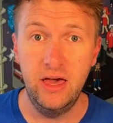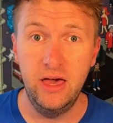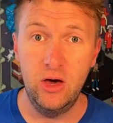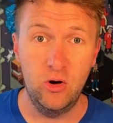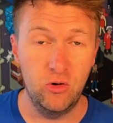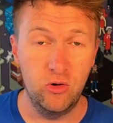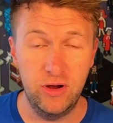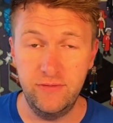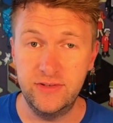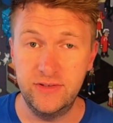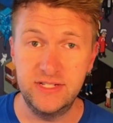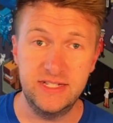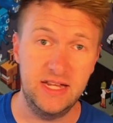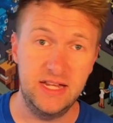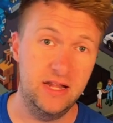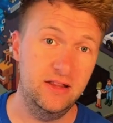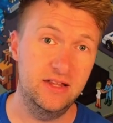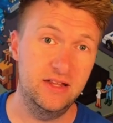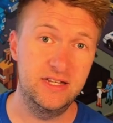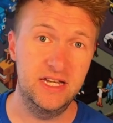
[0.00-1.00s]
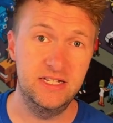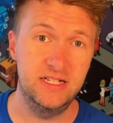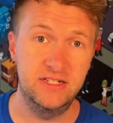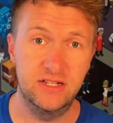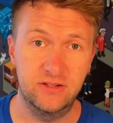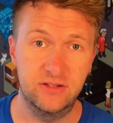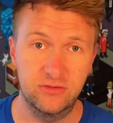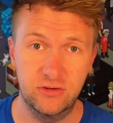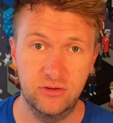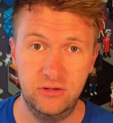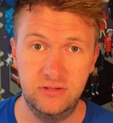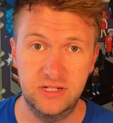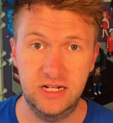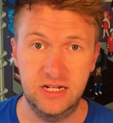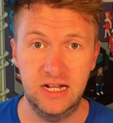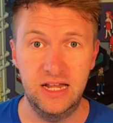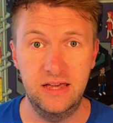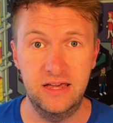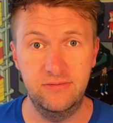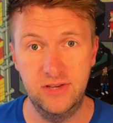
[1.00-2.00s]
or even send the data through to
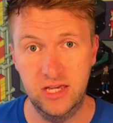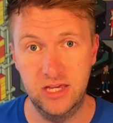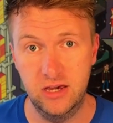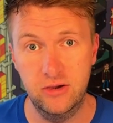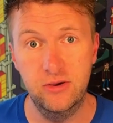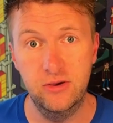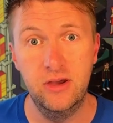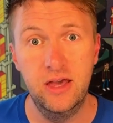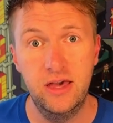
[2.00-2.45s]
Klaviyo,